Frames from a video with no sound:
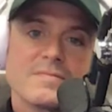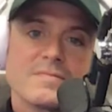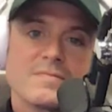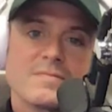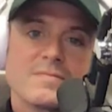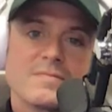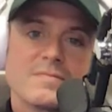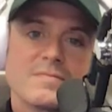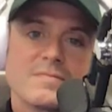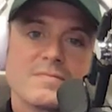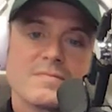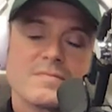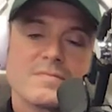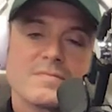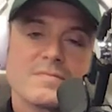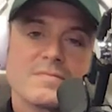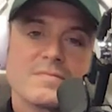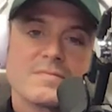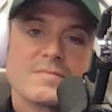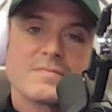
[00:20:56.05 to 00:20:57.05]

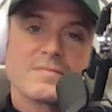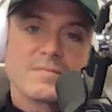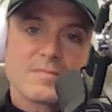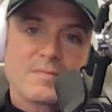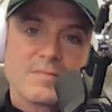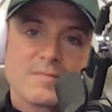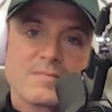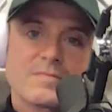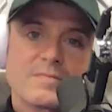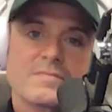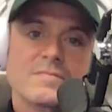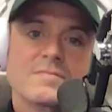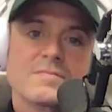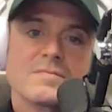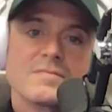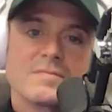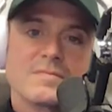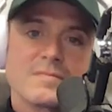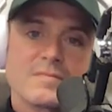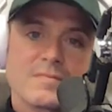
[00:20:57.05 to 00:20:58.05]

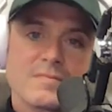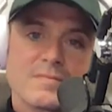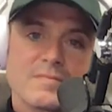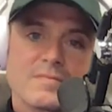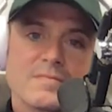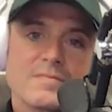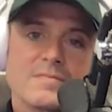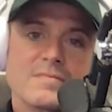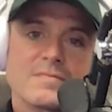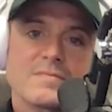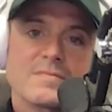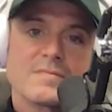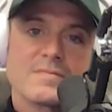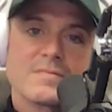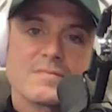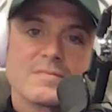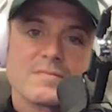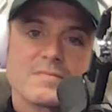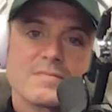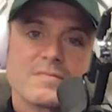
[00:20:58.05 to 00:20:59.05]

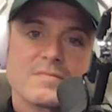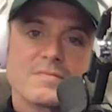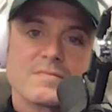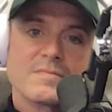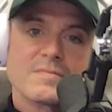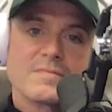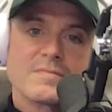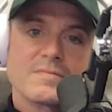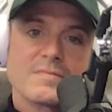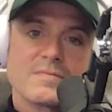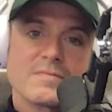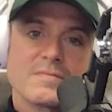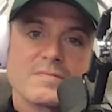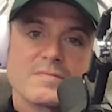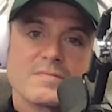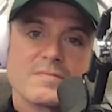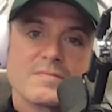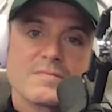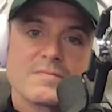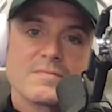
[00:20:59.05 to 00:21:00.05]

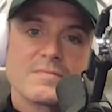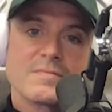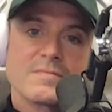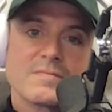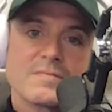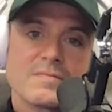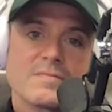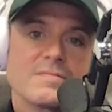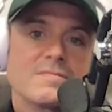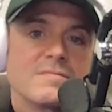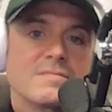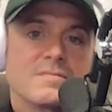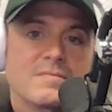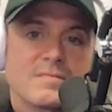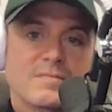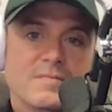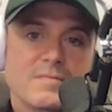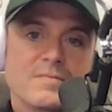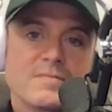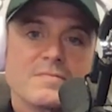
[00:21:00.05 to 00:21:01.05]

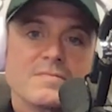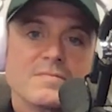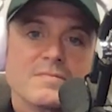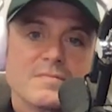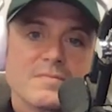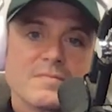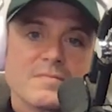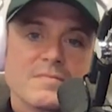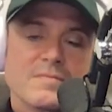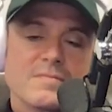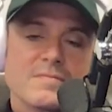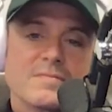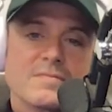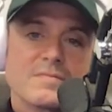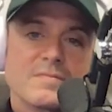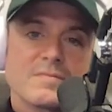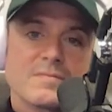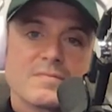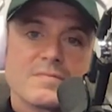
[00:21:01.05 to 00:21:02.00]
(silent)